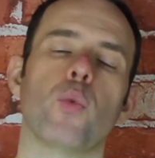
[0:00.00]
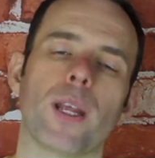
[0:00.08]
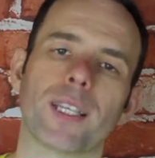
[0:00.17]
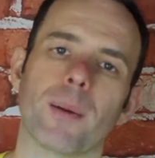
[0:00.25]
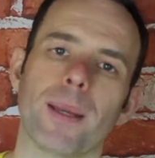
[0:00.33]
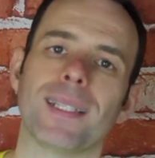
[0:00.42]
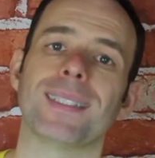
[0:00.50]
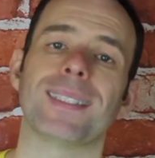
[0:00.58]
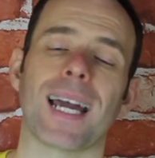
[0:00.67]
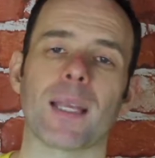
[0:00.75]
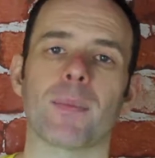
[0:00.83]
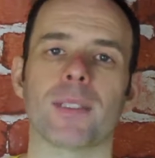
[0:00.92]
recommend
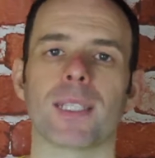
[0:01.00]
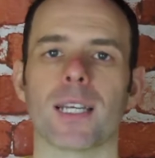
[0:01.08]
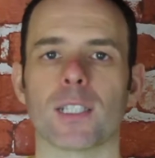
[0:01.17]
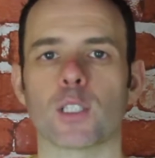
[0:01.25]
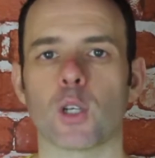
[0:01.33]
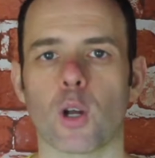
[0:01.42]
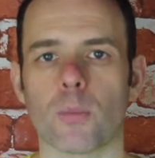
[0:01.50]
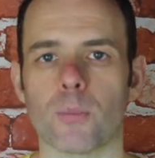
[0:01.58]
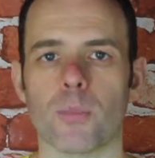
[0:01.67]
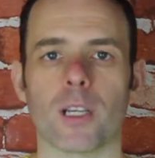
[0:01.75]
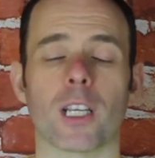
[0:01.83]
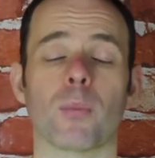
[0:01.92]
Diamond is
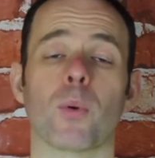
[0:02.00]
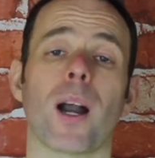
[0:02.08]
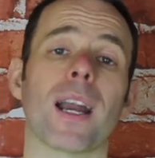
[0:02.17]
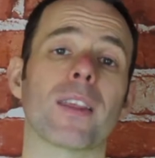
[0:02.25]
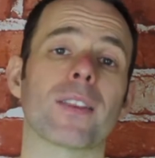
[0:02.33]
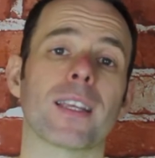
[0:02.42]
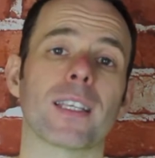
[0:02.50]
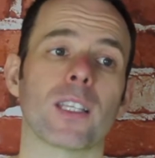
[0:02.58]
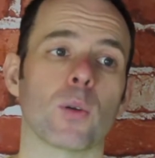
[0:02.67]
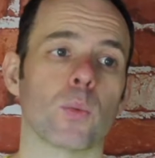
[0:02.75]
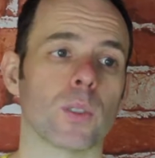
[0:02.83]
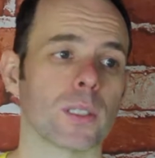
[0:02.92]
Unbreakable. I
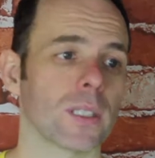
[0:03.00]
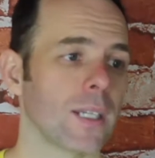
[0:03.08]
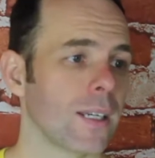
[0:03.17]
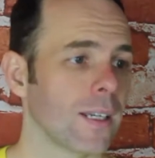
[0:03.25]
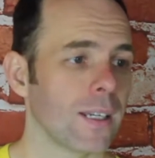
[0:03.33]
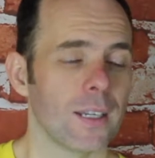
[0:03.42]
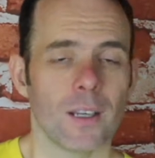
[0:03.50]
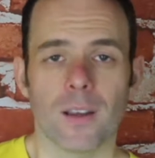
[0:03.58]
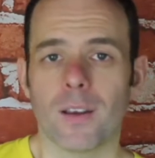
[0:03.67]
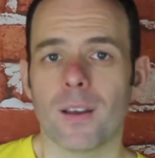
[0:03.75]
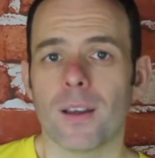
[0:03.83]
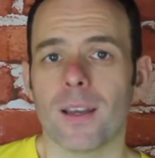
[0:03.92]
think it was
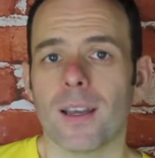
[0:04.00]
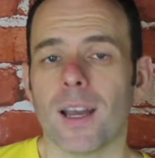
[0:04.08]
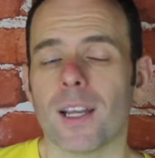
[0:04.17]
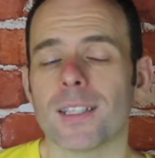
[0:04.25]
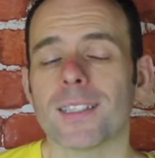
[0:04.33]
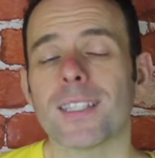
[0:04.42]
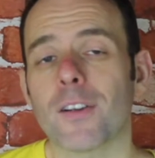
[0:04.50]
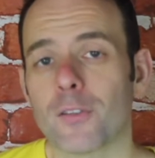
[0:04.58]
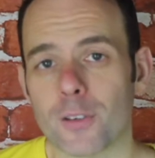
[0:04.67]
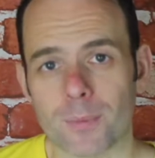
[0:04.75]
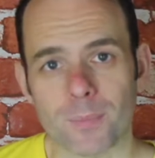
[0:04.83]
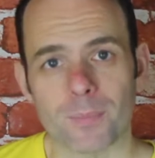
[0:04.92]

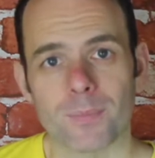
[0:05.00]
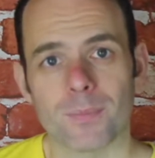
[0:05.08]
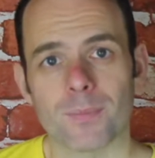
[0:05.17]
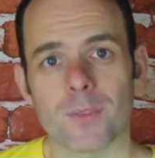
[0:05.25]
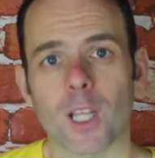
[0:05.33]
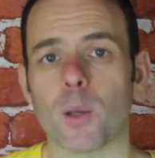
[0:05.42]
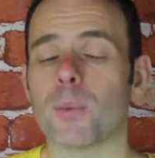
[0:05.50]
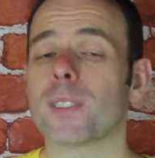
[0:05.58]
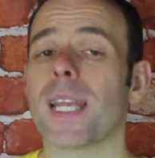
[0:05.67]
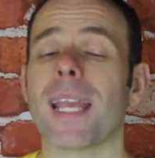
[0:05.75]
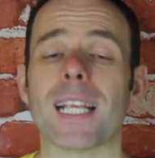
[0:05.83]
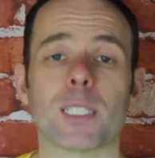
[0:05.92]
different. It
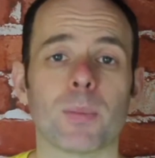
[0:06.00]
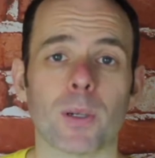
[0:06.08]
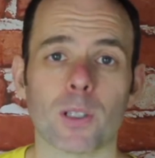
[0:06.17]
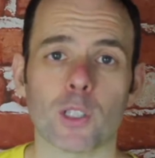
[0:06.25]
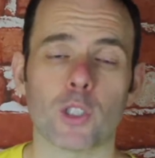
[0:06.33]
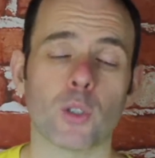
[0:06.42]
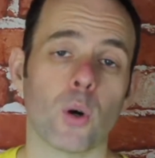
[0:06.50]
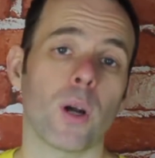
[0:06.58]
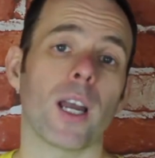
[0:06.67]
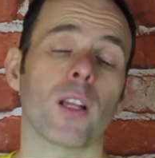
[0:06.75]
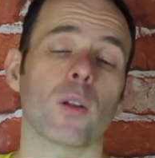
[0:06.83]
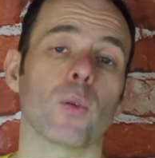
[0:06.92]
was expertly
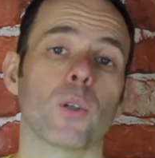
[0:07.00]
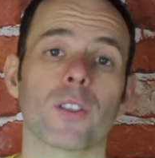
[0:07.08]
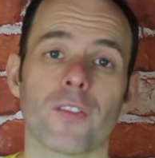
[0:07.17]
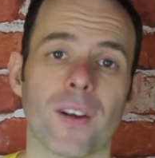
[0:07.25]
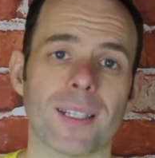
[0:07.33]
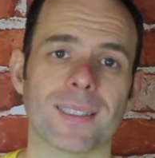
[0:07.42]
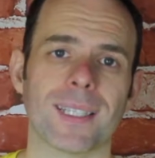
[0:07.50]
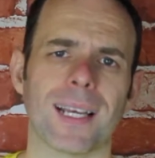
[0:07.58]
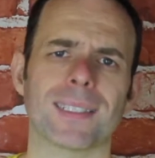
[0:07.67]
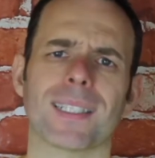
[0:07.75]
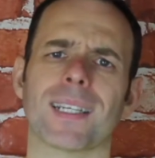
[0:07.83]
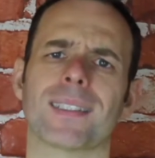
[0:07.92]
shot, it looked
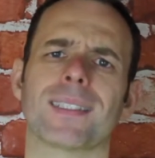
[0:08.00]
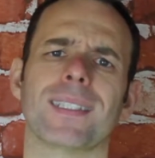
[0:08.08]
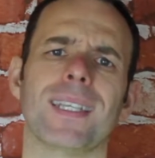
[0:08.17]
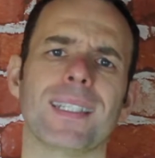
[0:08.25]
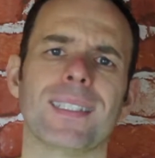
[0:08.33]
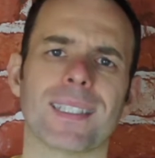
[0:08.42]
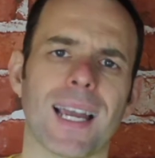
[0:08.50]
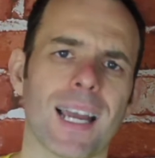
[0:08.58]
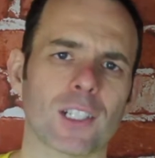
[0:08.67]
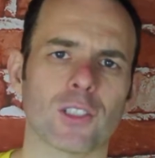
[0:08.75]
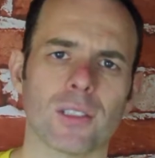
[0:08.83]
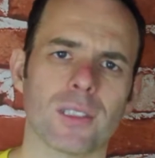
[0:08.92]
fantastic, it had kinetic
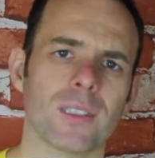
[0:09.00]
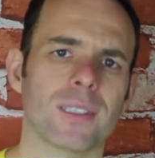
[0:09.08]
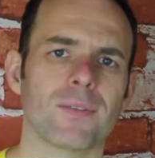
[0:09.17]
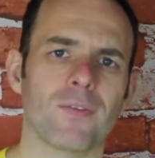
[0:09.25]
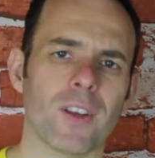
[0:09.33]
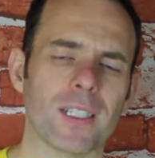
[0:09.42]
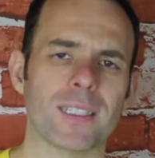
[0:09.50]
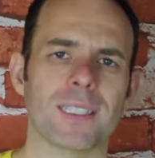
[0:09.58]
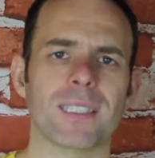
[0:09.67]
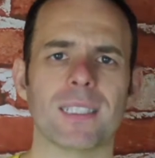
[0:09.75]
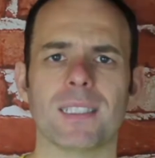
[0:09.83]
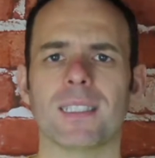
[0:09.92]
action fight
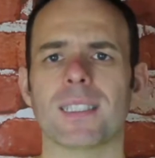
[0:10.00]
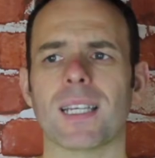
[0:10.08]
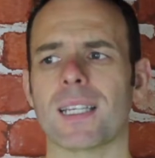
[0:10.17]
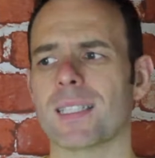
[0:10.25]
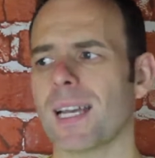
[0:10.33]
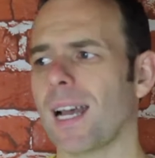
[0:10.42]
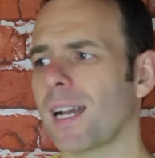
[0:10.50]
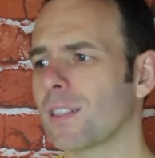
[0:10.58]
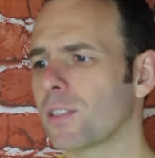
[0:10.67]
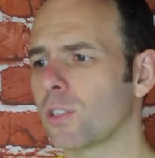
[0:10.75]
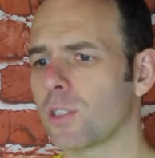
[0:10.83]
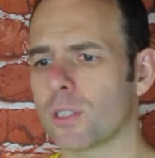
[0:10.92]
scenes, it
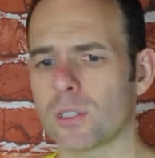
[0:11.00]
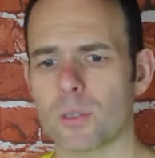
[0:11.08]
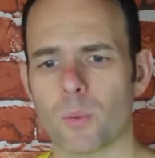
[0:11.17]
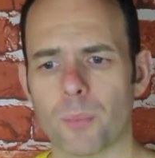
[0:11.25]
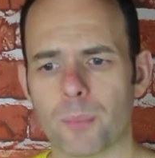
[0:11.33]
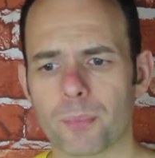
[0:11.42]
had just